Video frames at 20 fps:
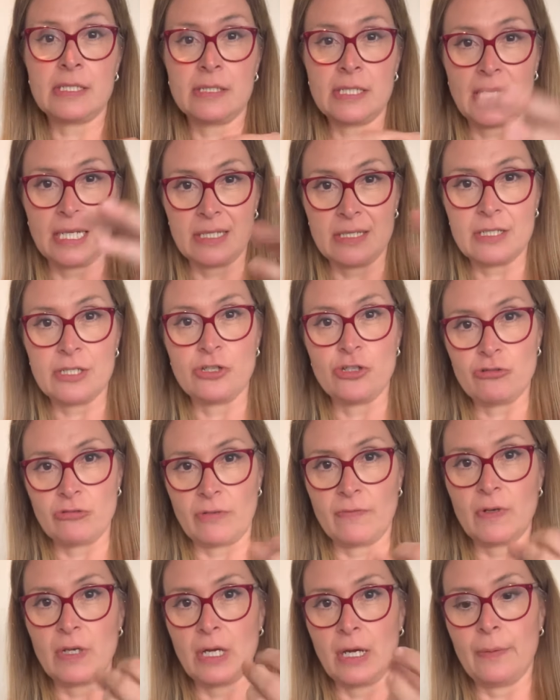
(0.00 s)
tend to
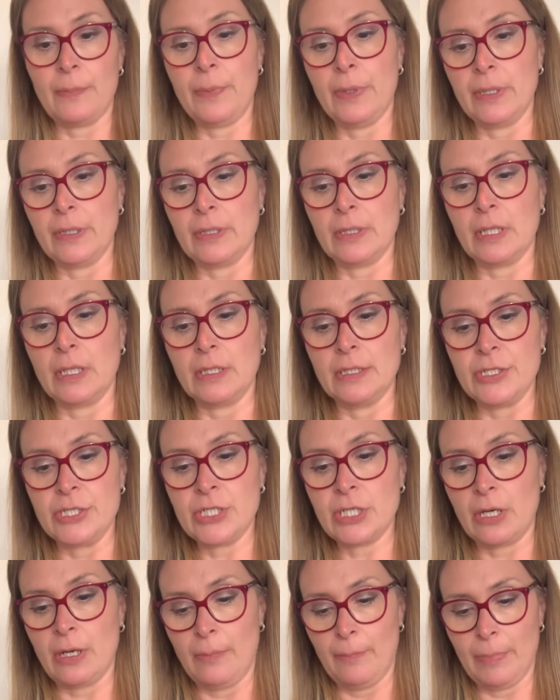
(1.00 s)
shrivel up and
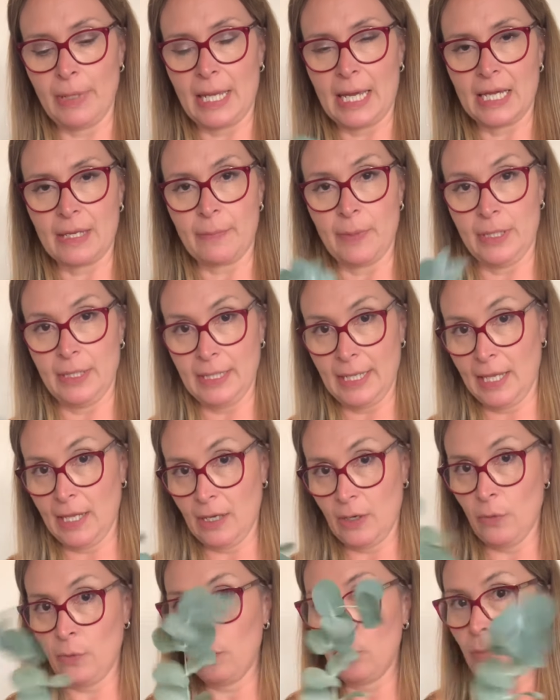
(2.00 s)
turn black. But
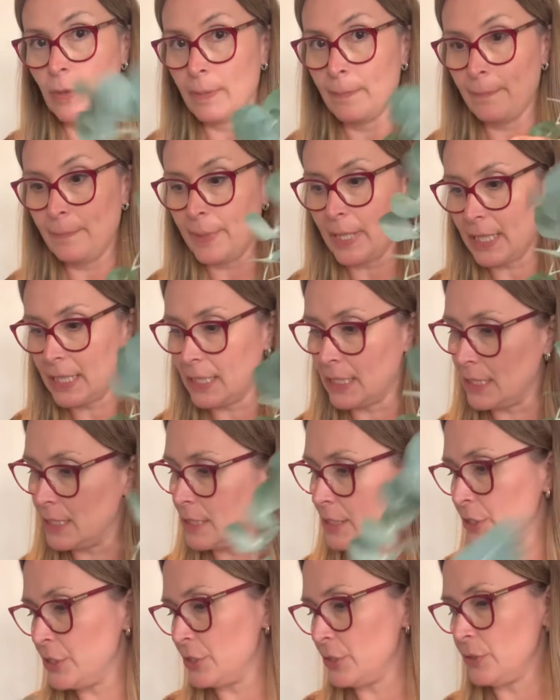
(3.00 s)
now we're back
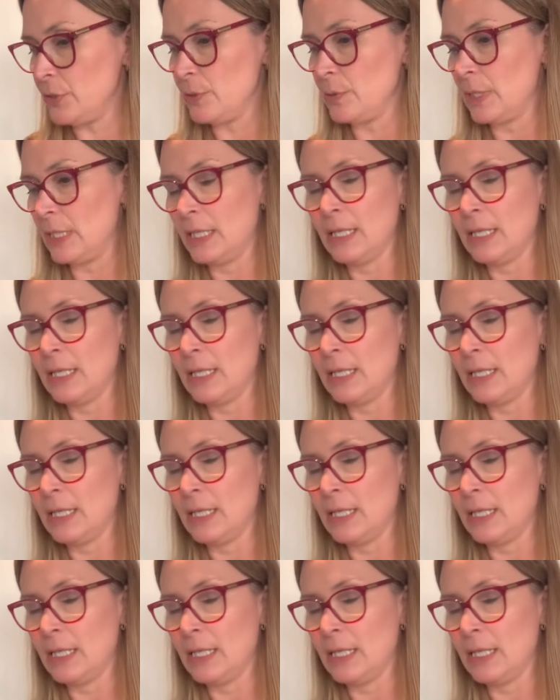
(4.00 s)
into